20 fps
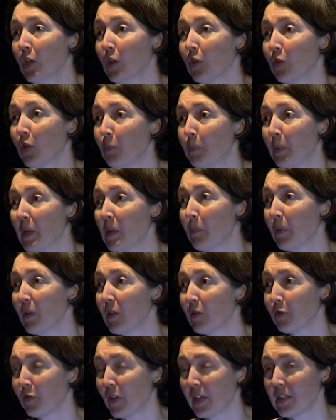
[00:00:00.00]
So people
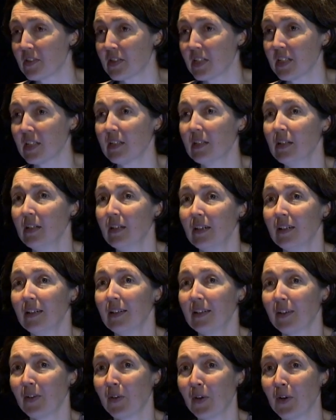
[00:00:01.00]
are facing,
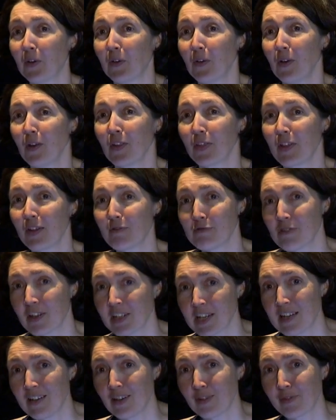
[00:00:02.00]
you know, they've run
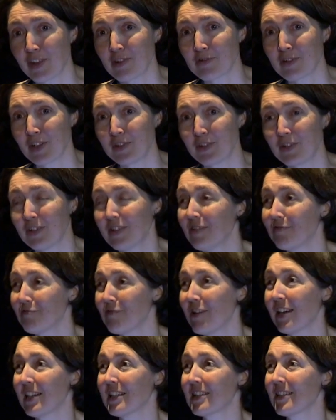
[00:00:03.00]
out of their own
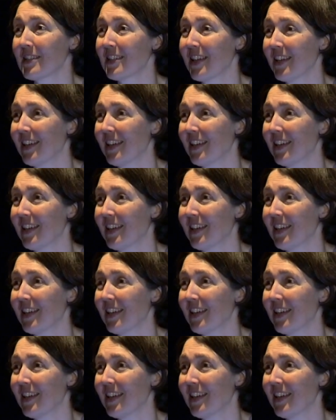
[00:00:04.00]
rice.